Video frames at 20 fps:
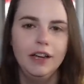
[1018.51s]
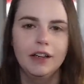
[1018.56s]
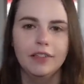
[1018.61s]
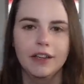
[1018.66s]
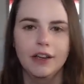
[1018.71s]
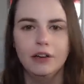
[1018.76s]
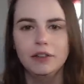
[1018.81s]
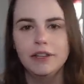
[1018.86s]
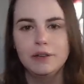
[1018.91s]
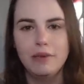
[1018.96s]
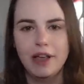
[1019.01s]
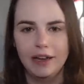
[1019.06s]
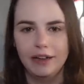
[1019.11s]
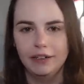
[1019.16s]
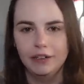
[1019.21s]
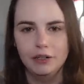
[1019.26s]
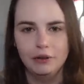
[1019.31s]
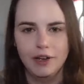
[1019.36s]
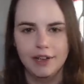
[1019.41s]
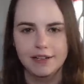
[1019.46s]
the only
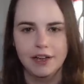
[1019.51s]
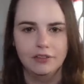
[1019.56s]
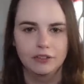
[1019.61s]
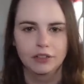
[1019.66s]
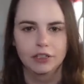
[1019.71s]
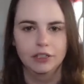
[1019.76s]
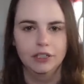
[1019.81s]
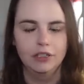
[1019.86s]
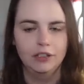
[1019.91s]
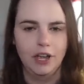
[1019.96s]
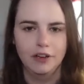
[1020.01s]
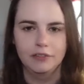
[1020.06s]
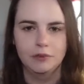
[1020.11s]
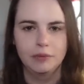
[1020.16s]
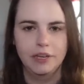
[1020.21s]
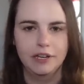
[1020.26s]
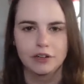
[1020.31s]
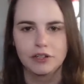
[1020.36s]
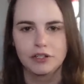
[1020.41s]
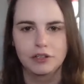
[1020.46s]
man who has ever loved
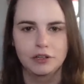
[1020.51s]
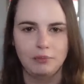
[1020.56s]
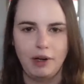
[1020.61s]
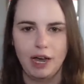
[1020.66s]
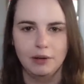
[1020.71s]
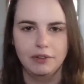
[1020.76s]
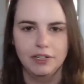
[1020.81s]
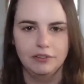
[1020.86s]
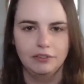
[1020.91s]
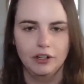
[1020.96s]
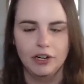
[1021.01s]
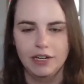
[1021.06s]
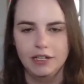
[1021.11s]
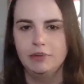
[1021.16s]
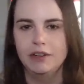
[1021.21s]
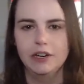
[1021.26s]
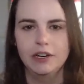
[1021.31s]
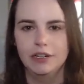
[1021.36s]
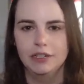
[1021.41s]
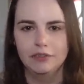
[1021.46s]
me or stood by me for any
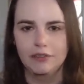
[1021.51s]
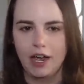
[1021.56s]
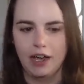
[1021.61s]
period of